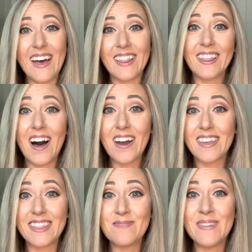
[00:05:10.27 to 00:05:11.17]

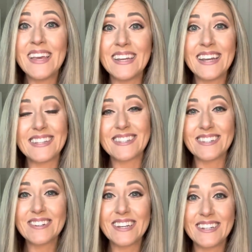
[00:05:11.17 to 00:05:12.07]
lock them in and
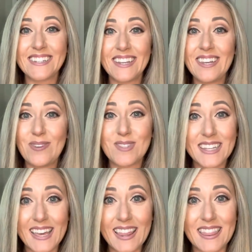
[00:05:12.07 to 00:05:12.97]
still continue to
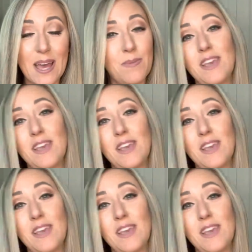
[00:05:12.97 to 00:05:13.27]
get them